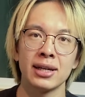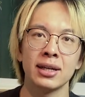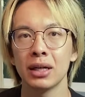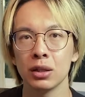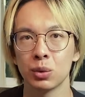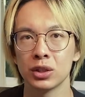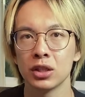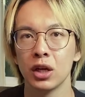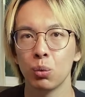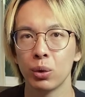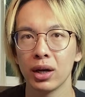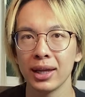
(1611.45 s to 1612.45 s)
In other words,
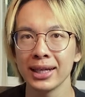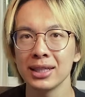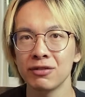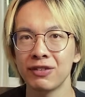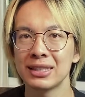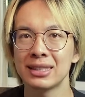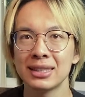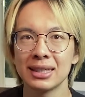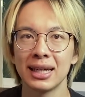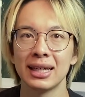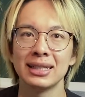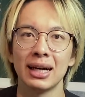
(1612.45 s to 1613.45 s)
we are likely to face this
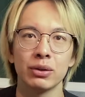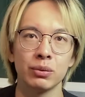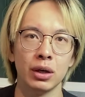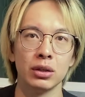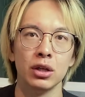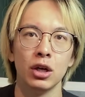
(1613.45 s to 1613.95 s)
again down the road.